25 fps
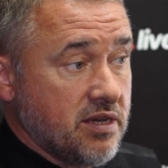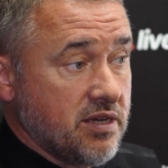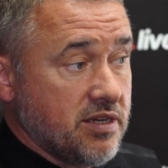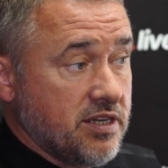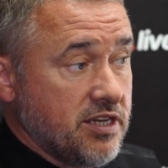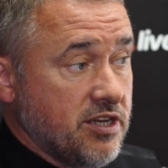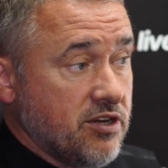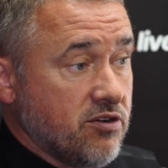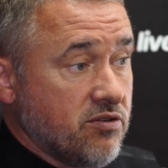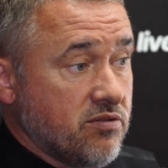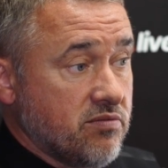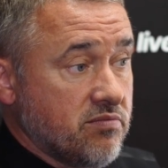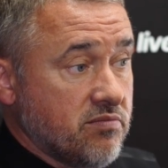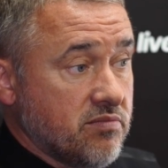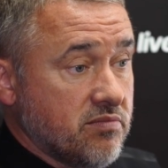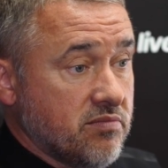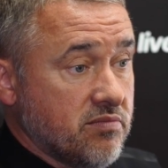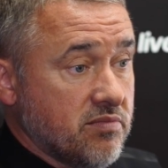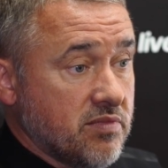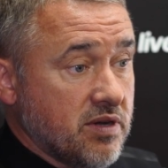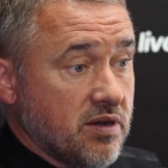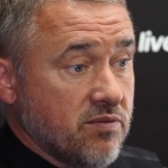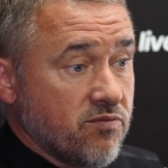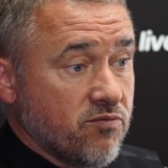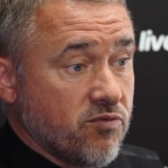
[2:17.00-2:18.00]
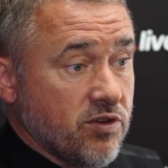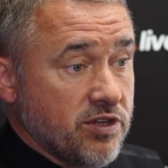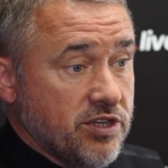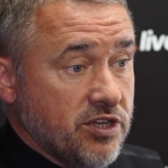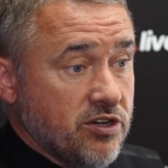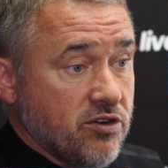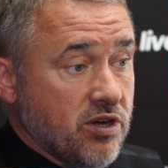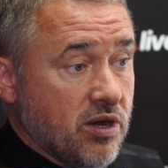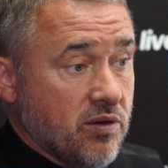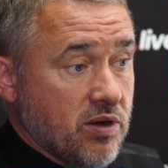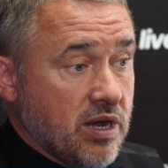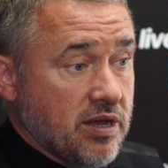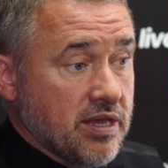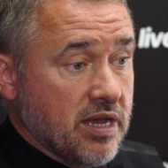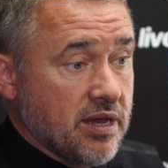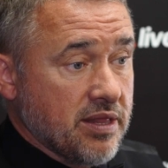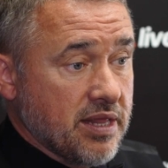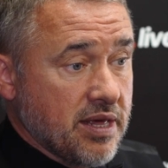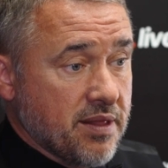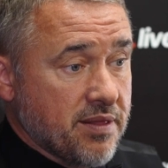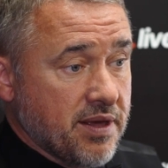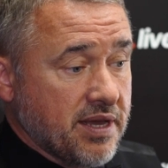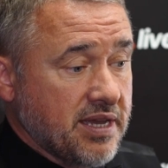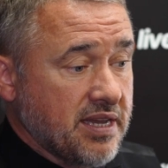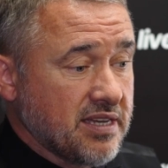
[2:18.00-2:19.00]
you know,
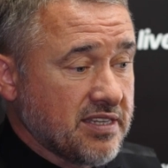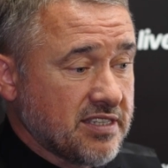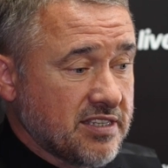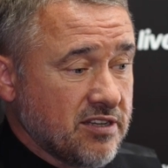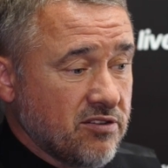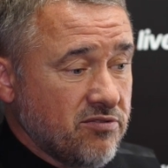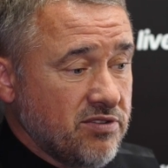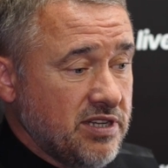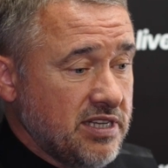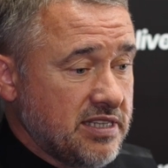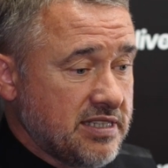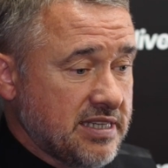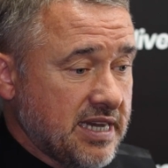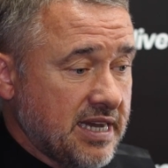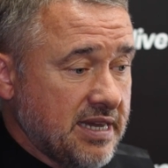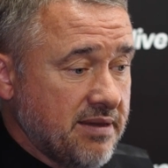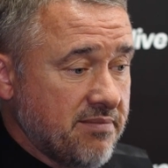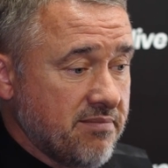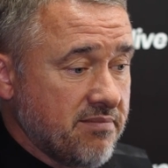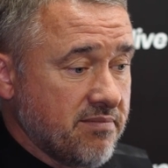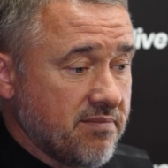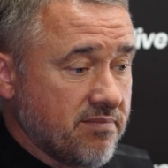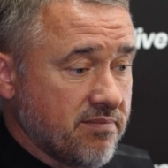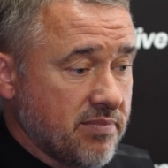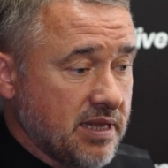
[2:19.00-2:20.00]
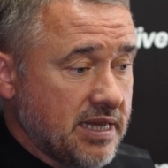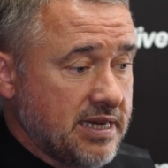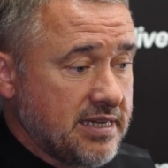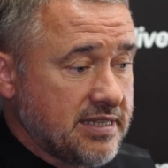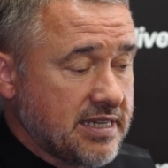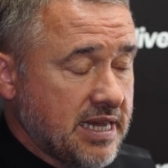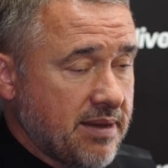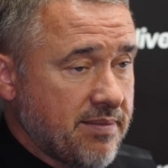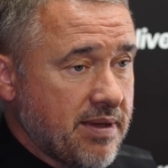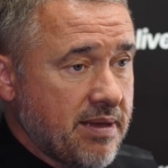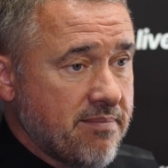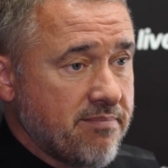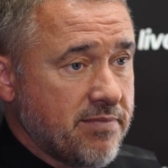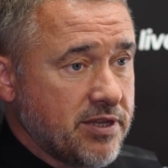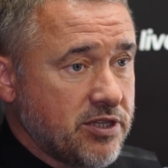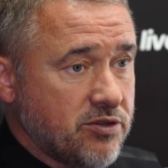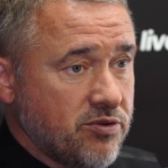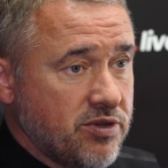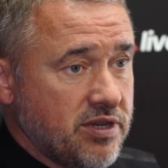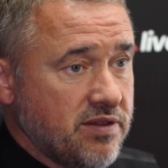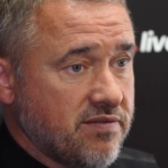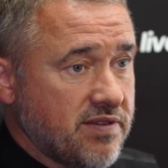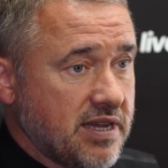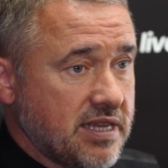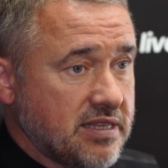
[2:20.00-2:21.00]
I think I still need time, plenty of time in
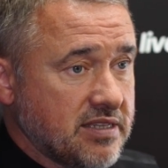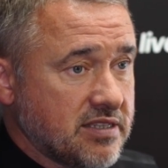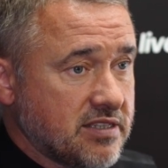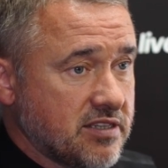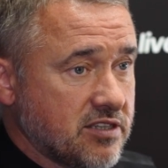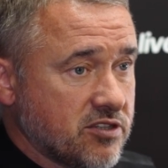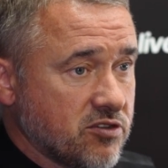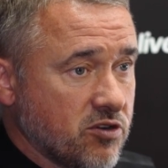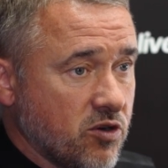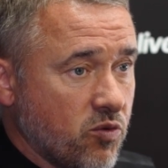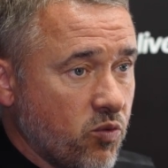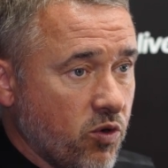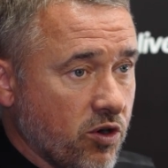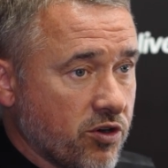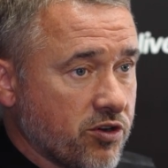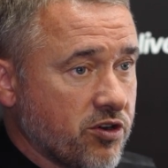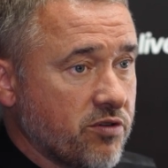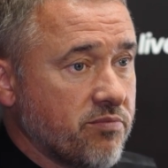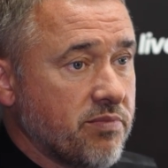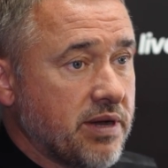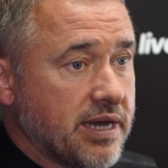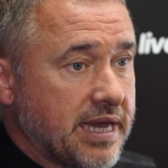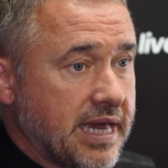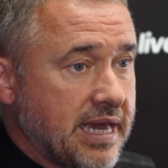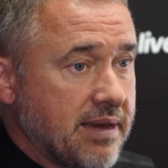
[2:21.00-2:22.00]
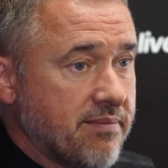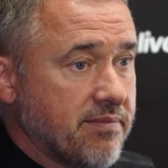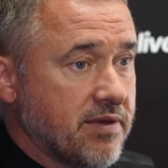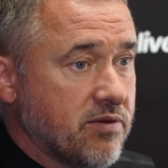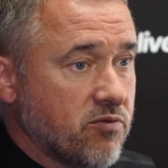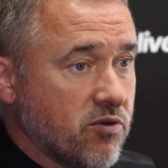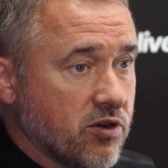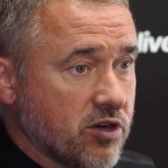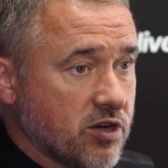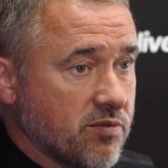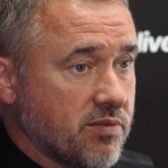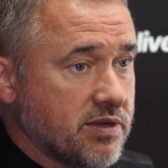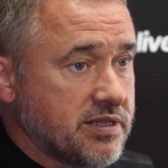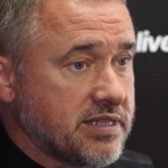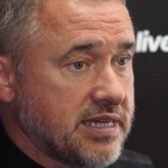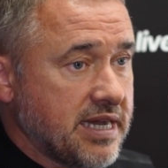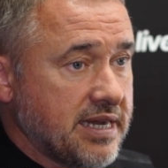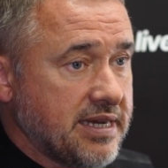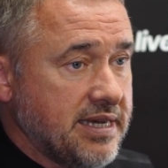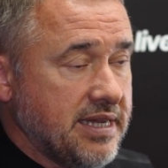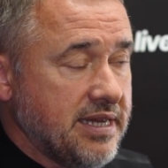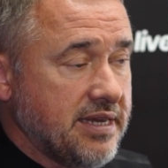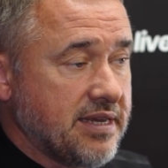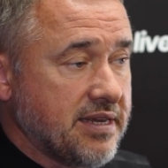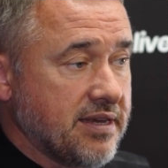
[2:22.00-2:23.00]
between events to sort of work on my game, to work on my
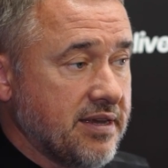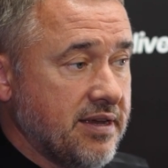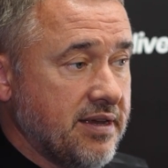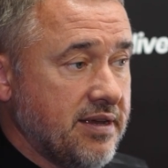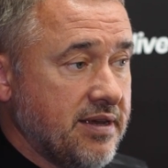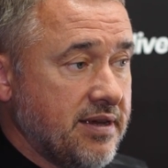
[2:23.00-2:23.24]
technique.